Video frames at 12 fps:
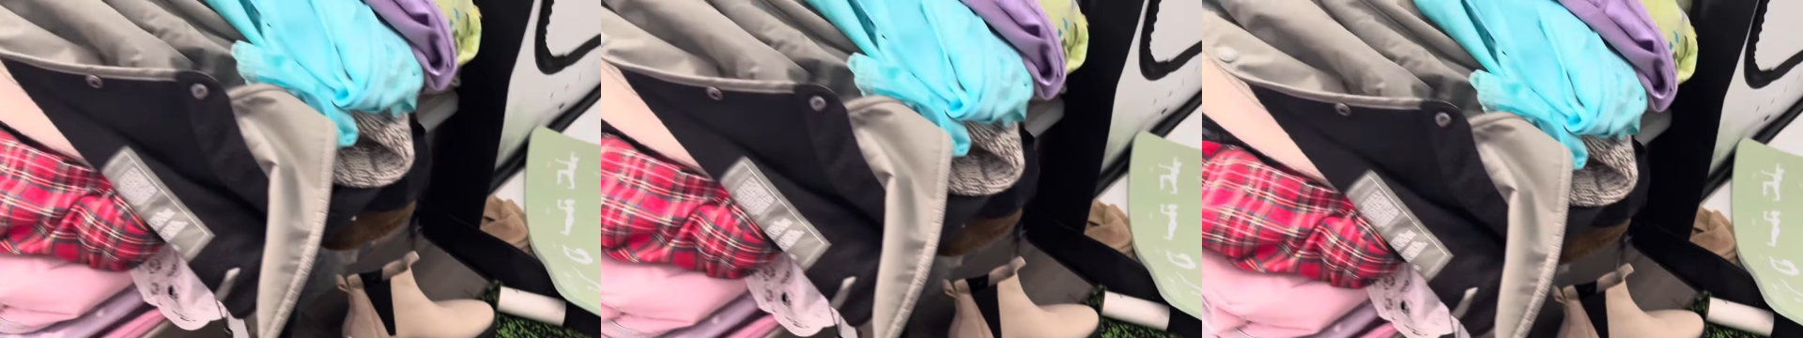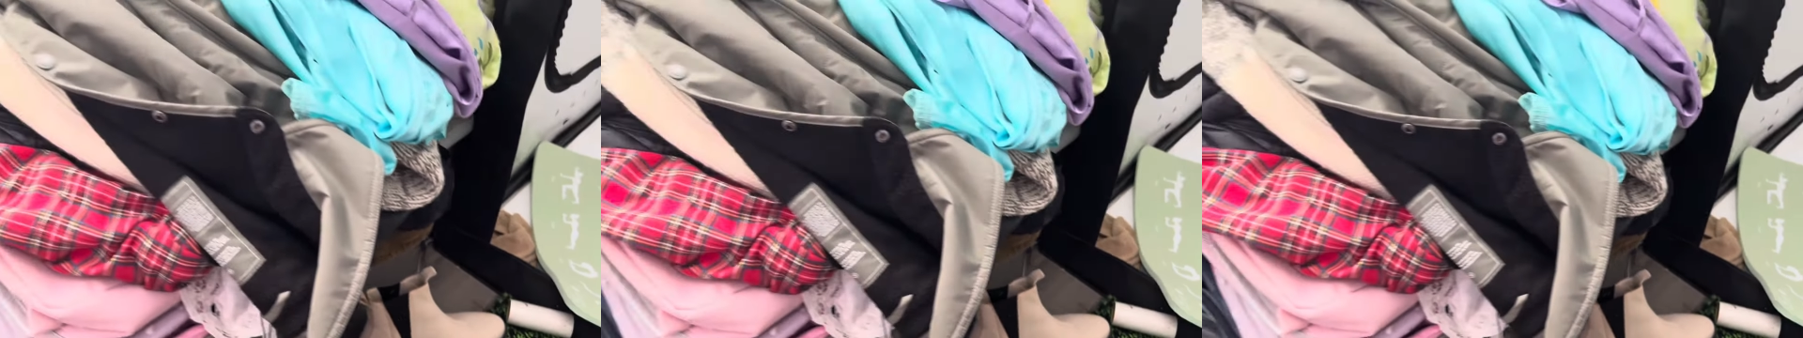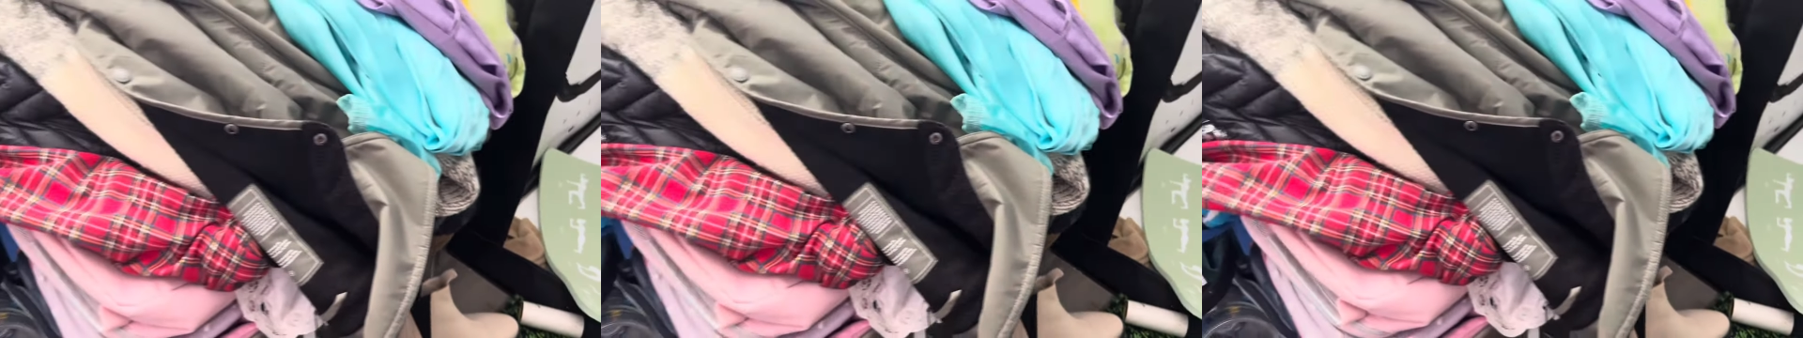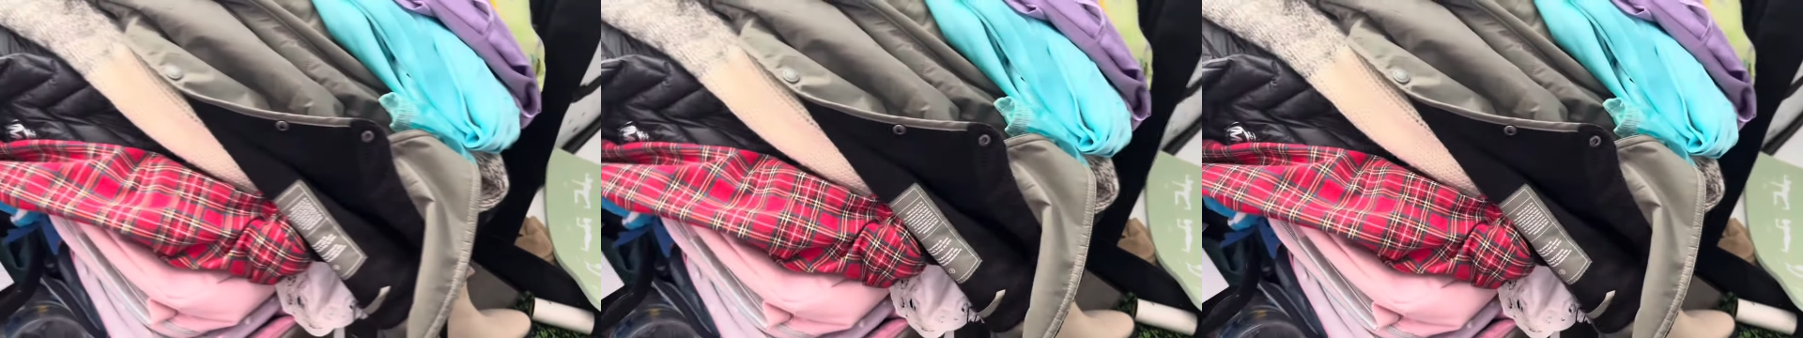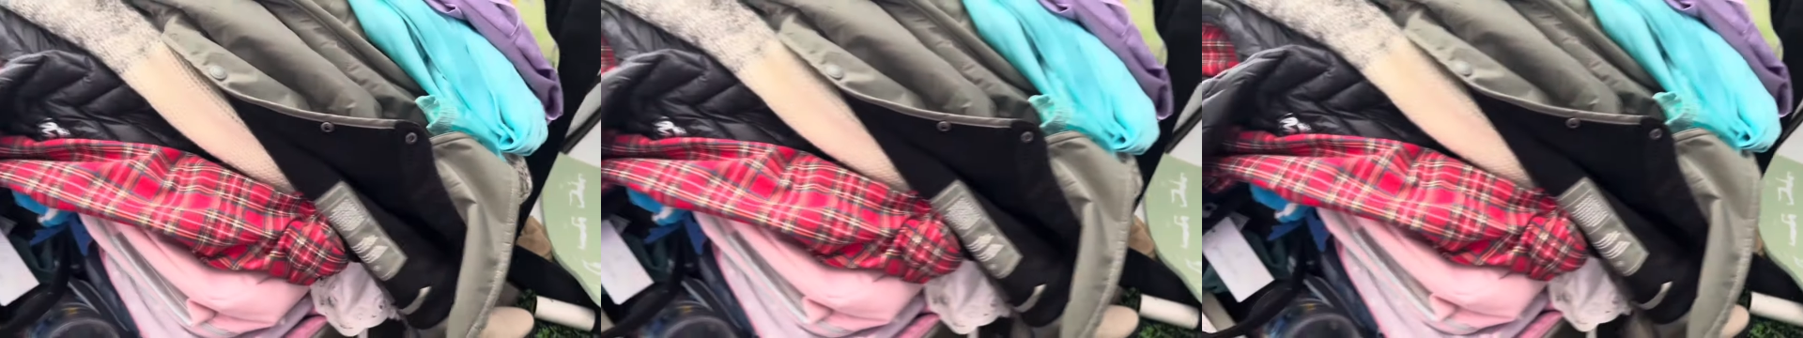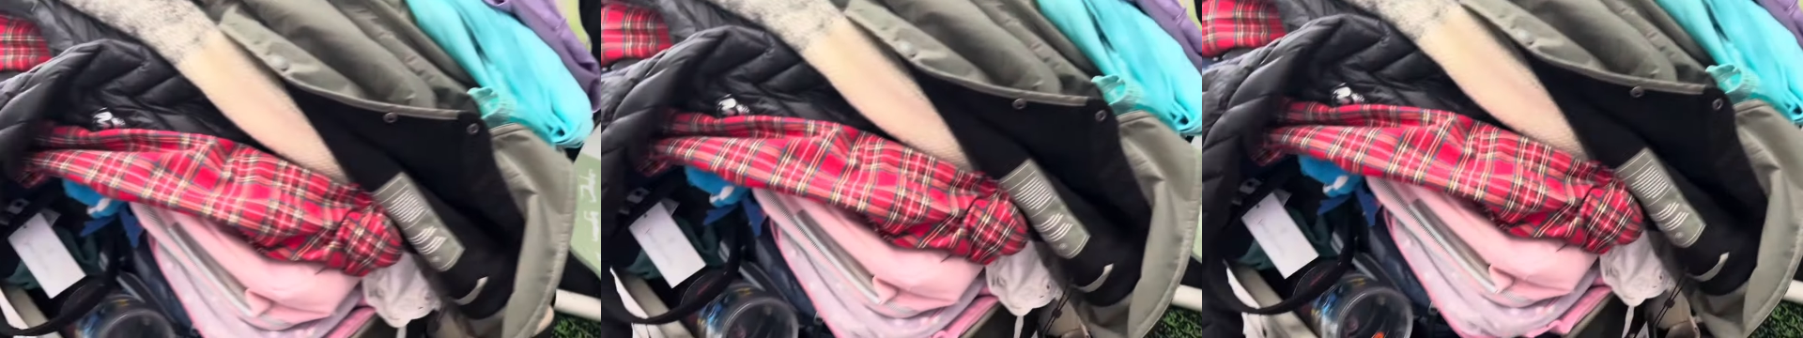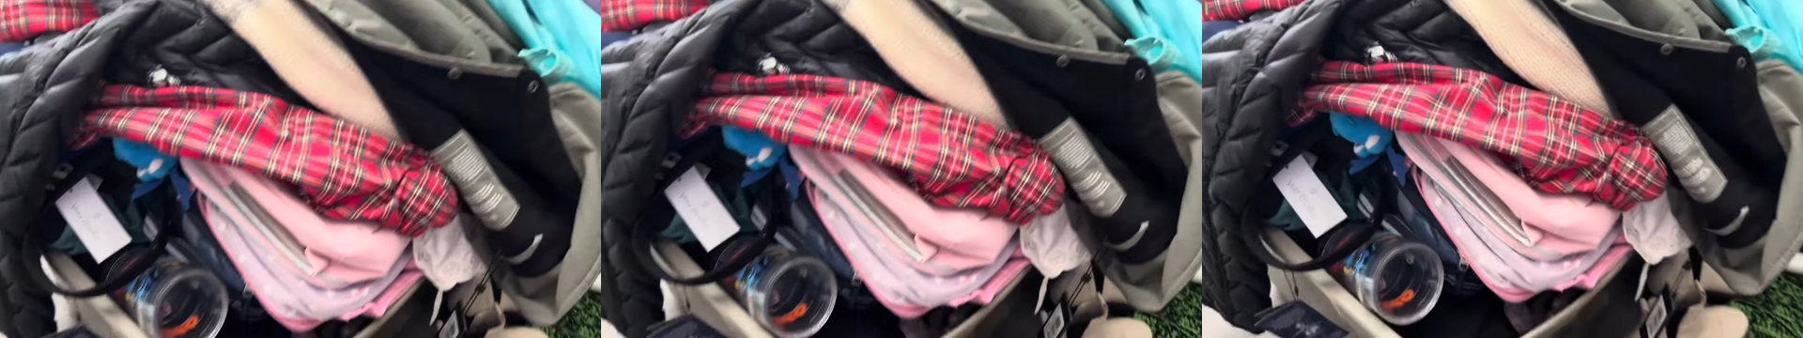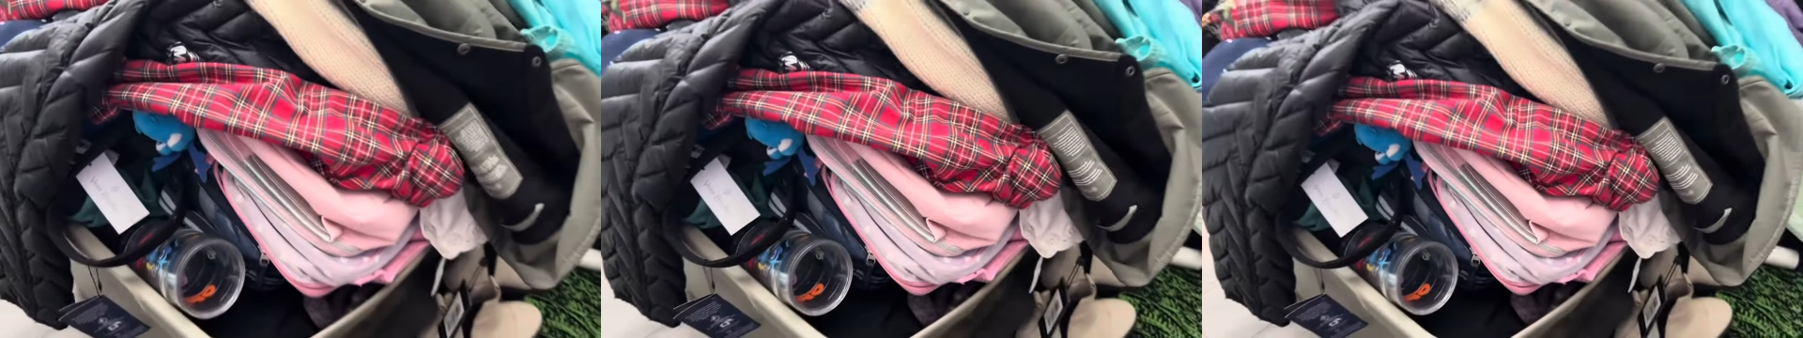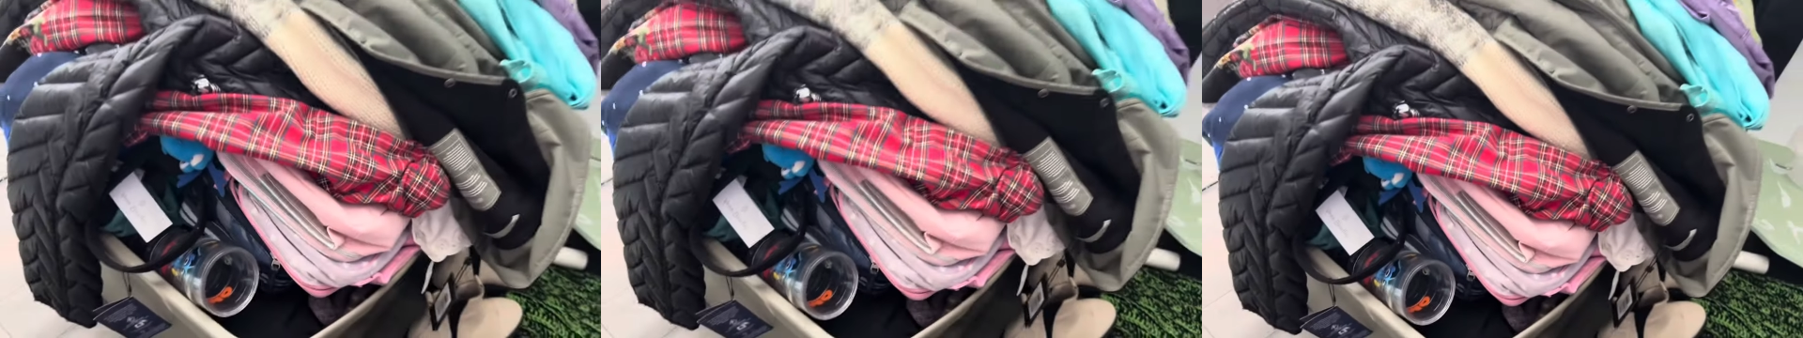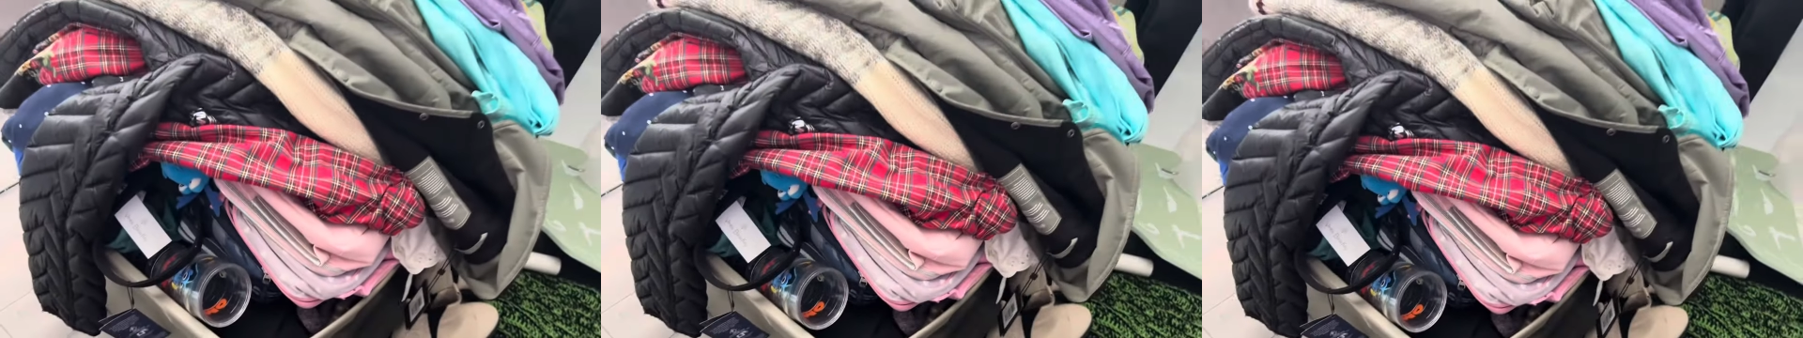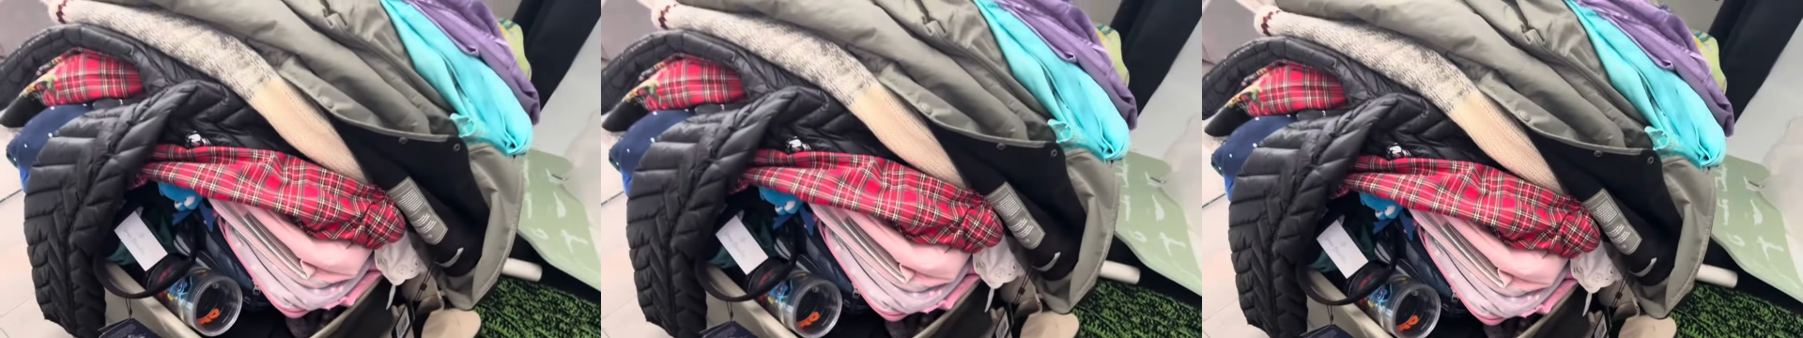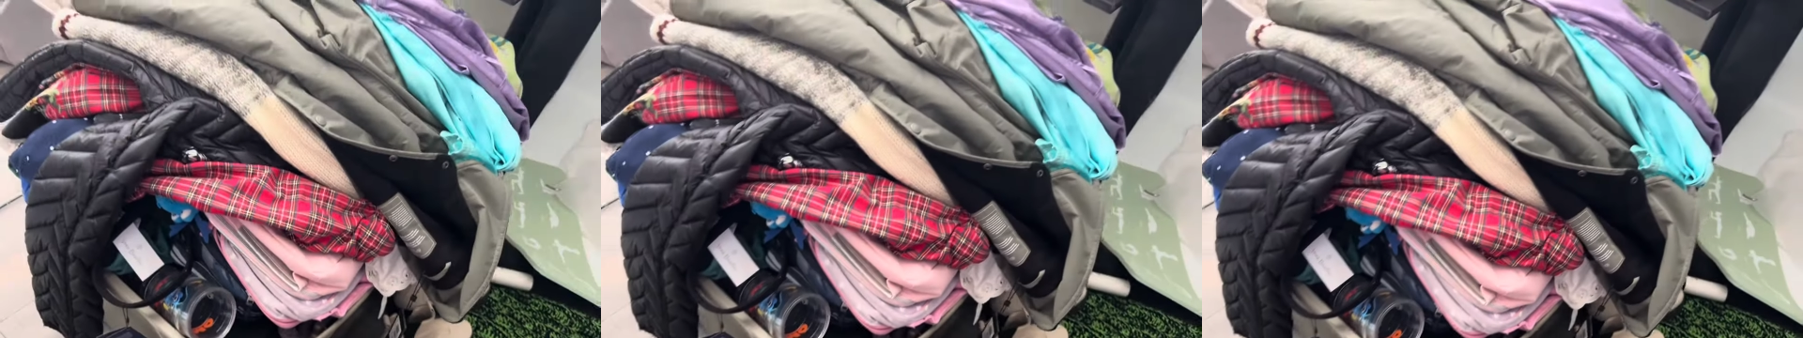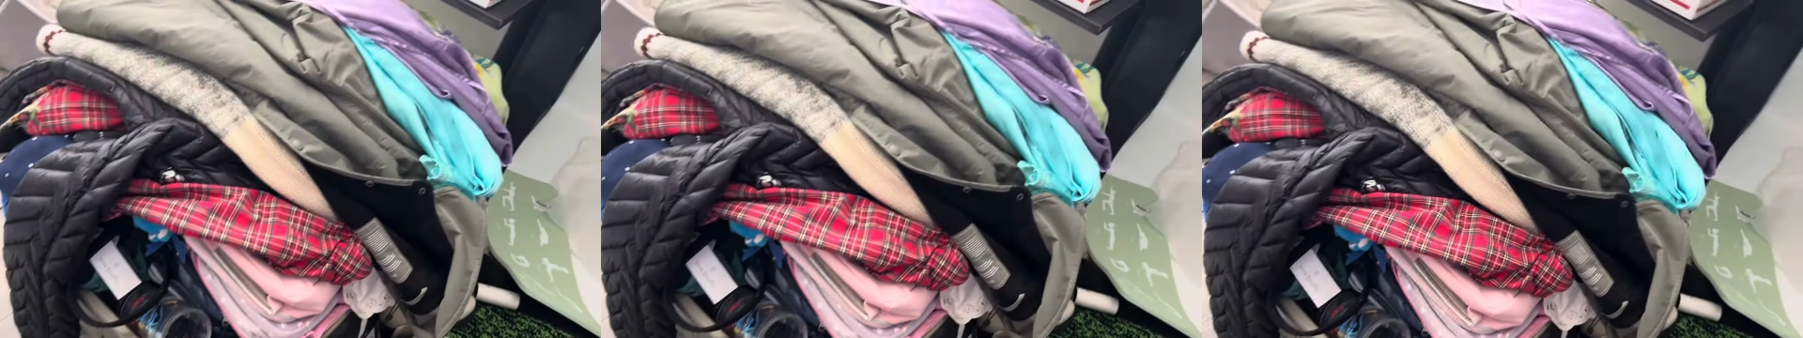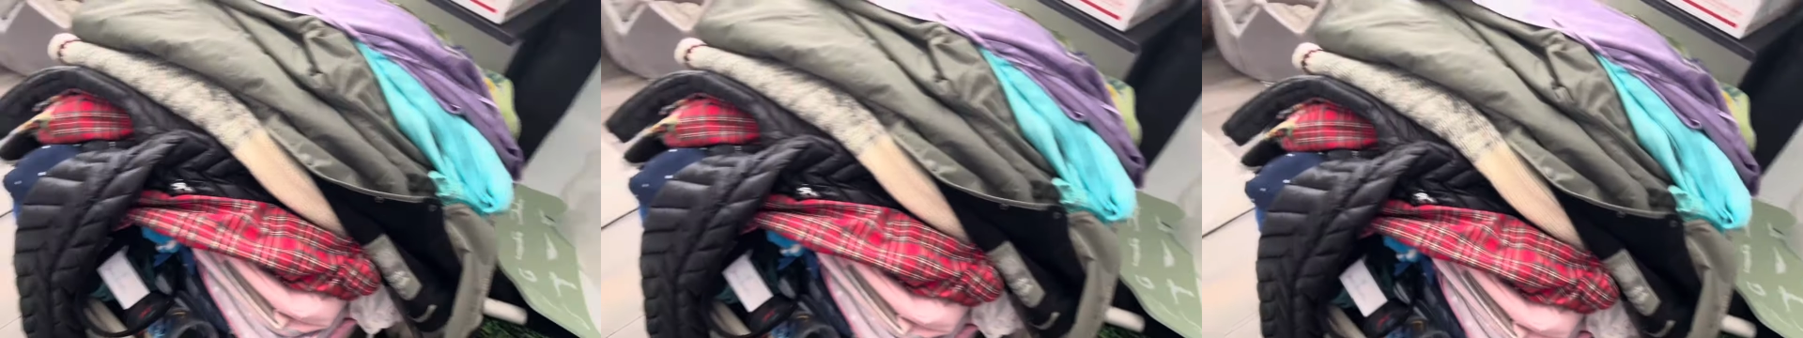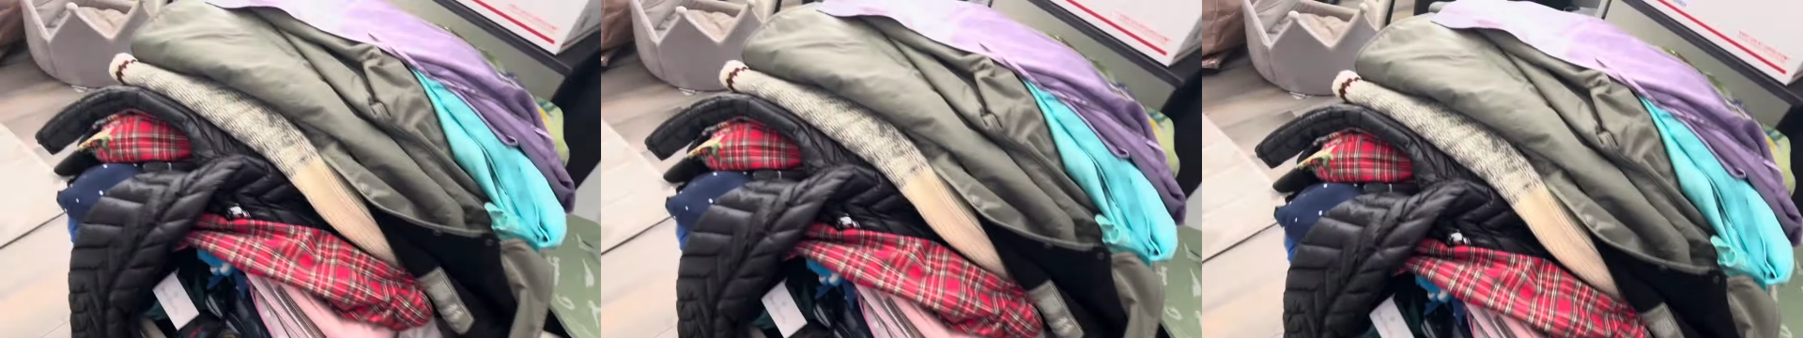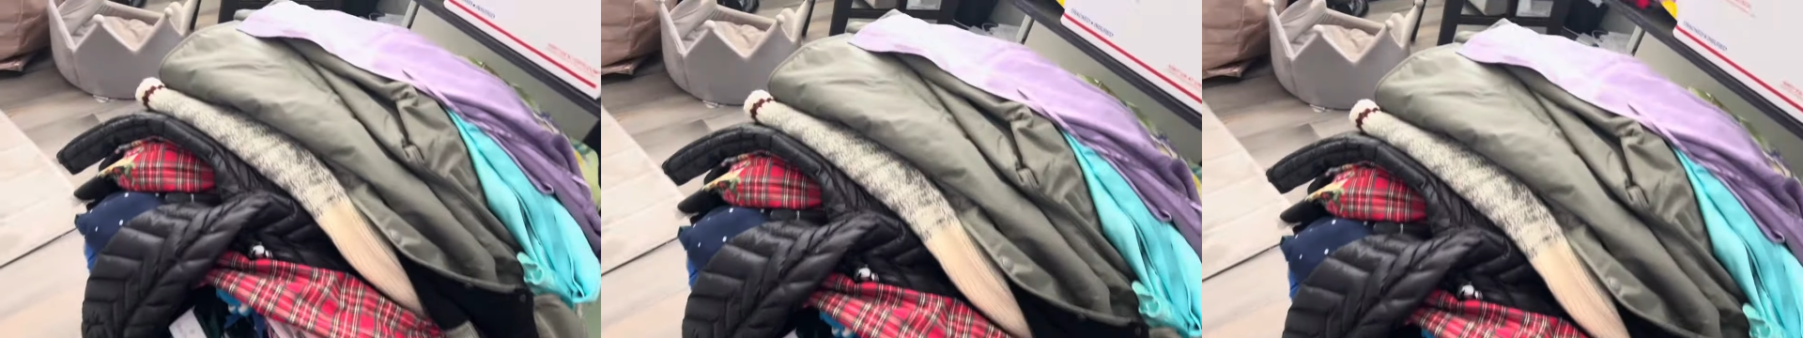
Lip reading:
No face is visible, so there are no lips to read.